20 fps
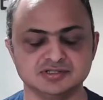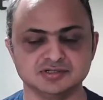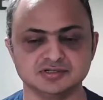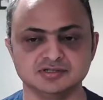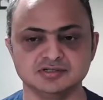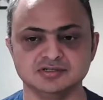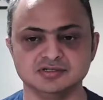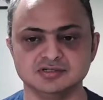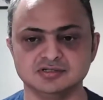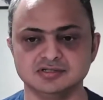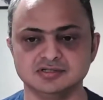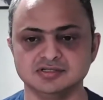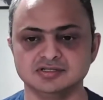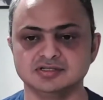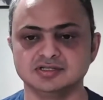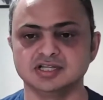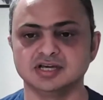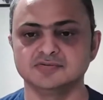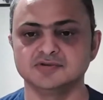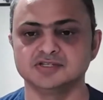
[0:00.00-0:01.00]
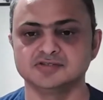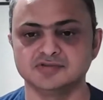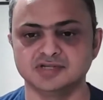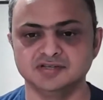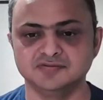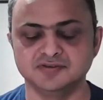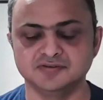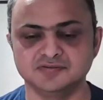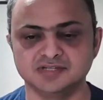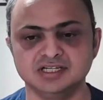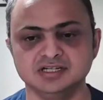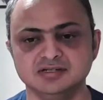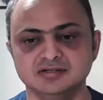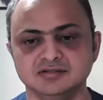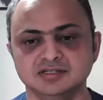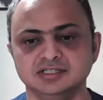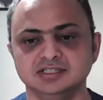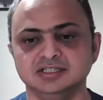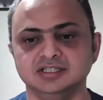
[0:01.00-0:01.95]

So so that was 2015.